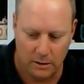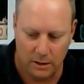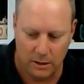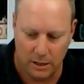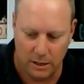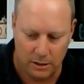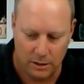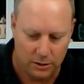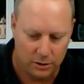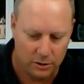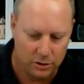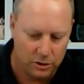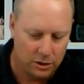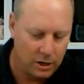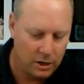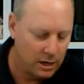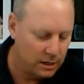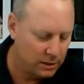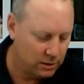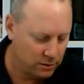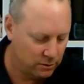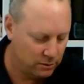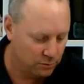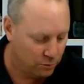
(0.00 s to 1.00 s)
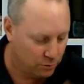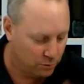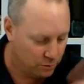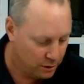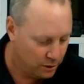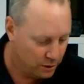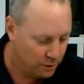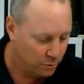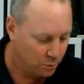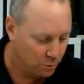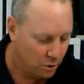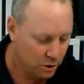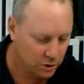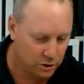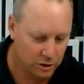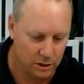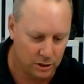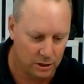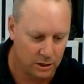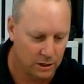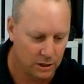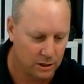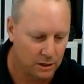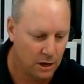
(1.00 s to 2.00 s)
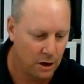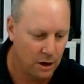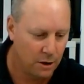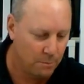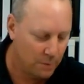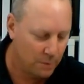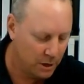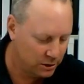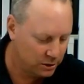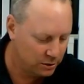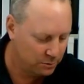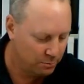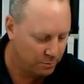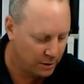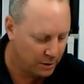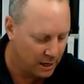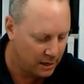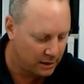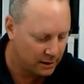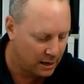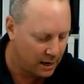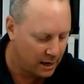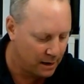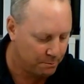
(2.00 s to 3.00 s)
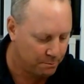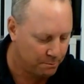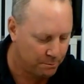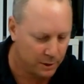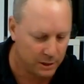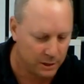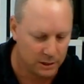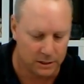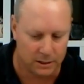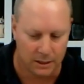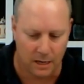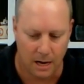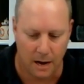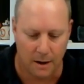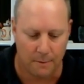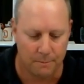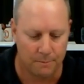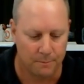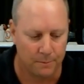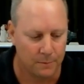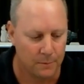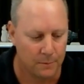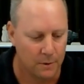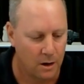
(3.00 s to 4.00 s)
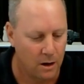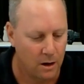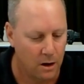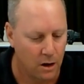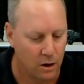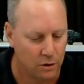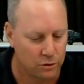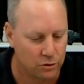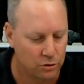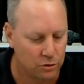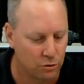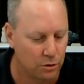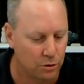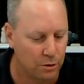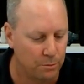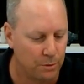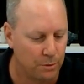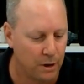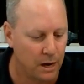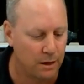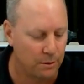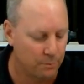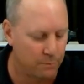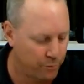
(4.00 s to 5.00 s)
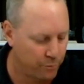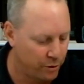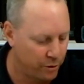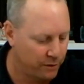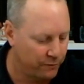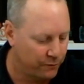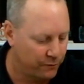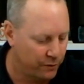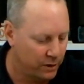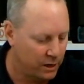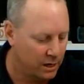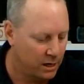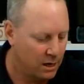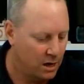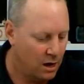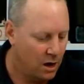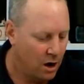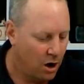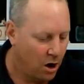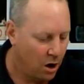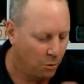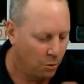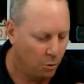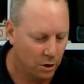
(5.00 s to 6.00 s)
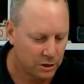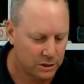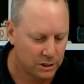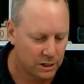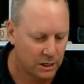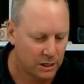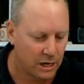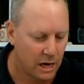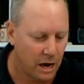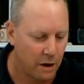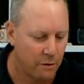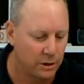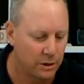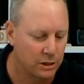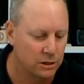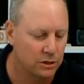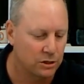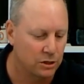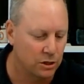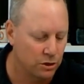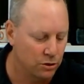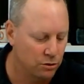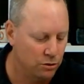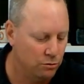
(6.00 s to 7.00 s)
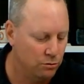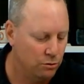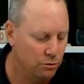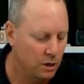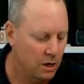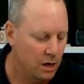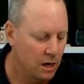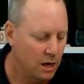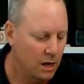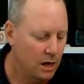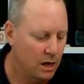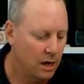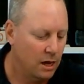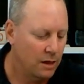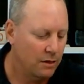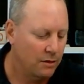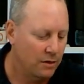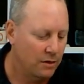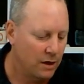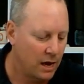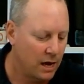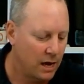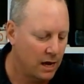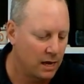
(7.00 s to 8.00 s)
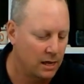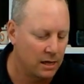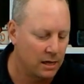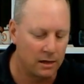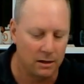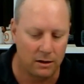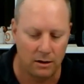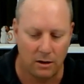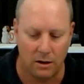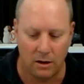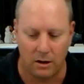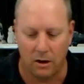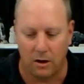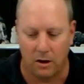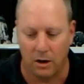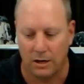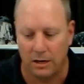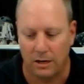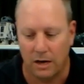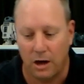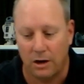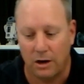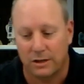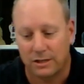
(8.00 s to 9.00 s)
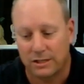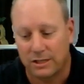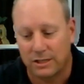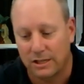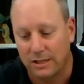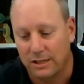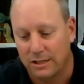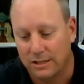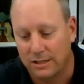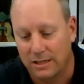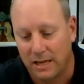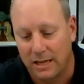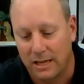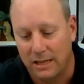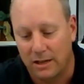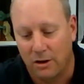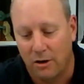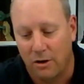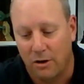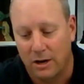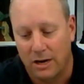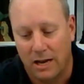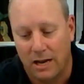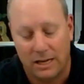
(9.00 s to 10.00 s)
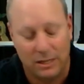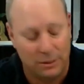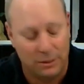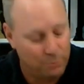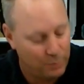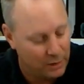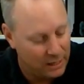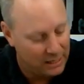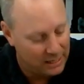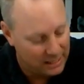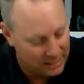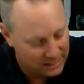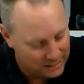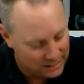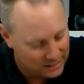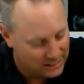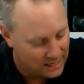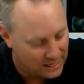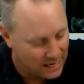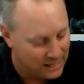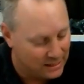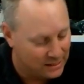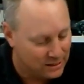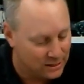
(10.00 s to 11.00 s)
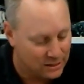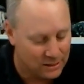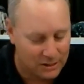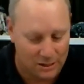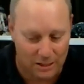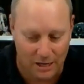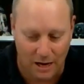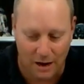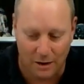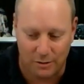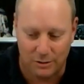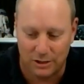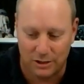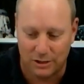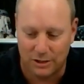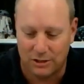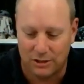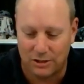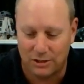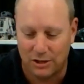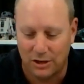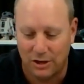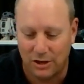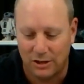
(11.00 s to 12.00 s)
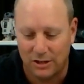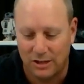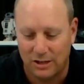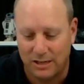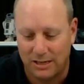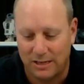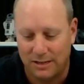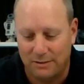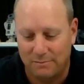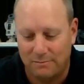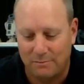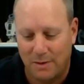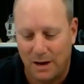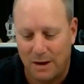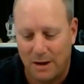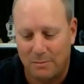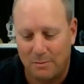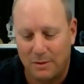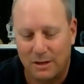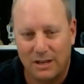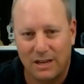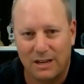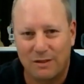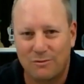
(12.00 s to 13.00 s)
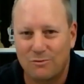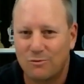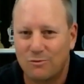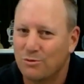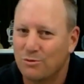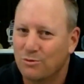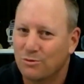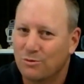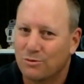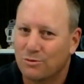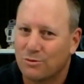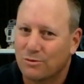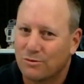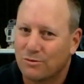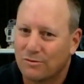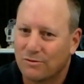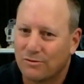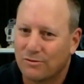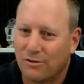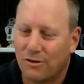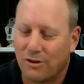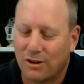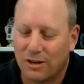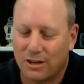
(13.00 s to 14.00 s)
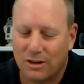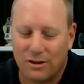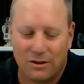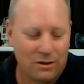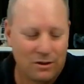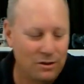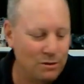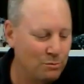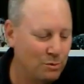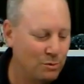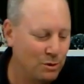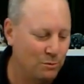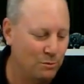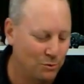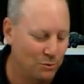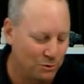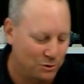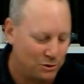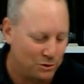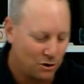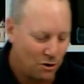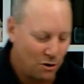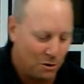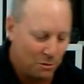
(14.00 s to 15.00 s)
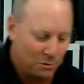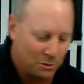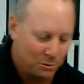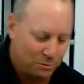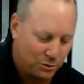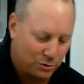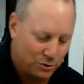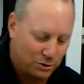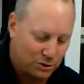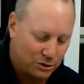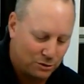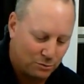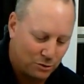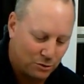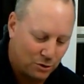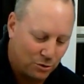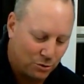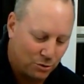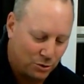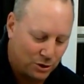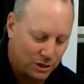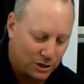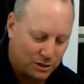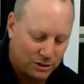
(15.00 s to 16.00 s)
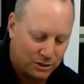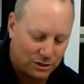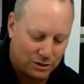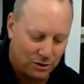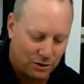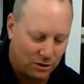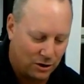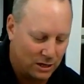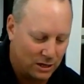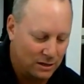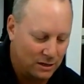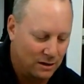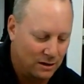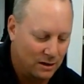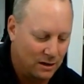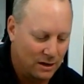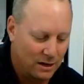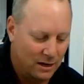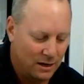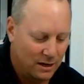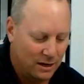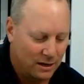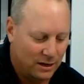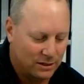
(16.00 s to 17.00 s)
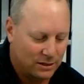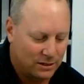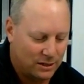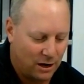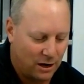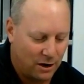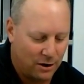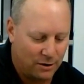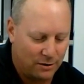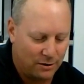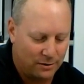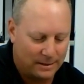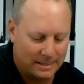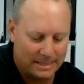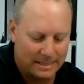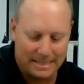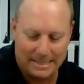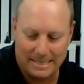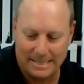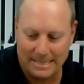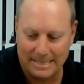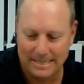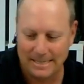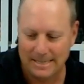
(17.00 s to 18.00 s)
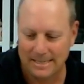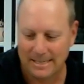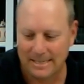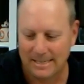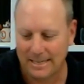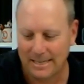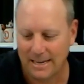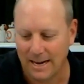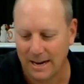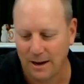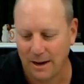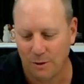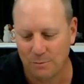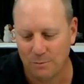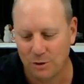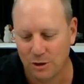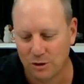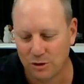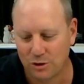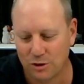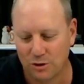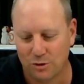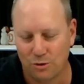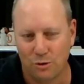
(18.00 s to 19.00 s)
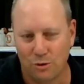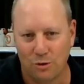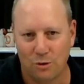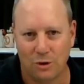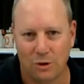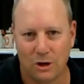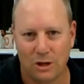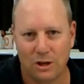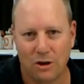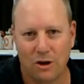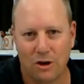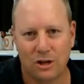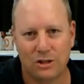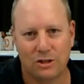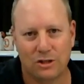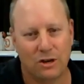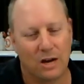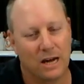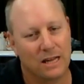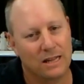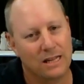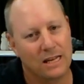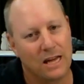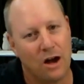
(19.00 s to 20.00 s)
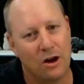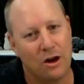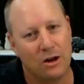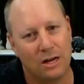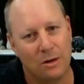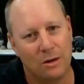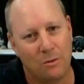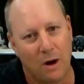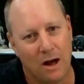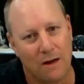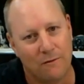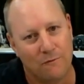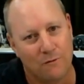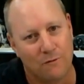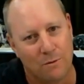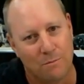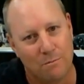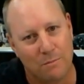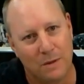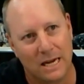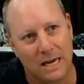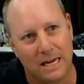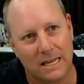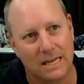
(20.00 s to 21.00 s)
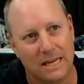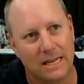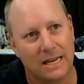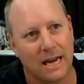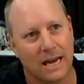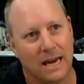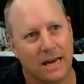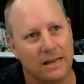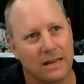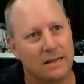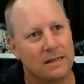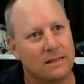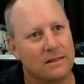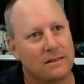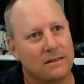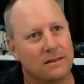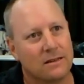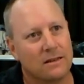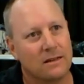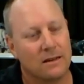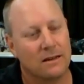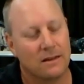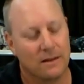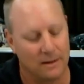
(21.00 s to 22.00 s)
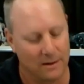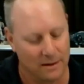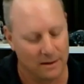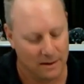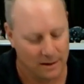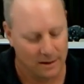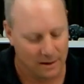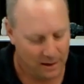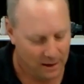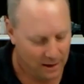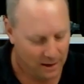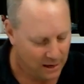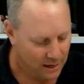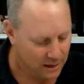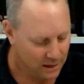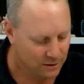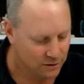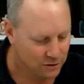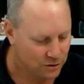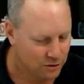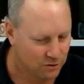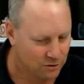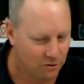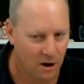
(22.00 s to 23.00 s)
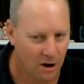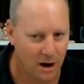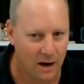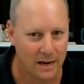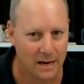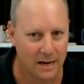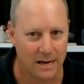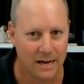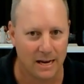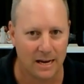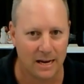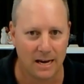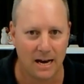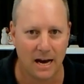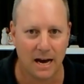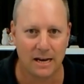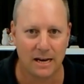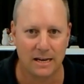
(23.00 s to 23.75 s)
in the chats or that are watching that know much about that. But I'll talk about it briefly. I wasn't going to. Then I noticed that the deadline has been extended, so it's certainly made me think, ooh, crikey, I've got a bit more time to put some coin aside. So yeah, I'm not sure. I'd like to, and the only way for me to get it in Australia here